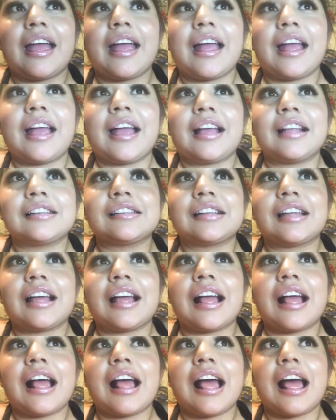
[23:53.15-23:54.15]
and
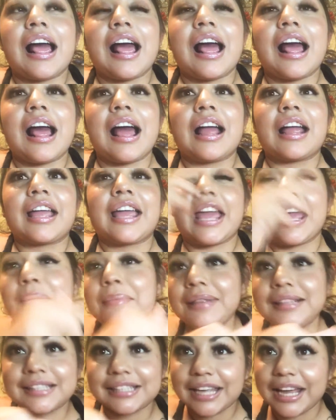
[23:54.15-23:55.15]

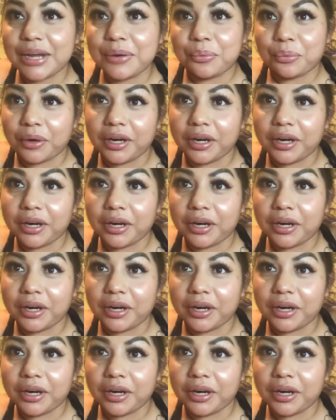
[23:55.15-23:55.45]
came inside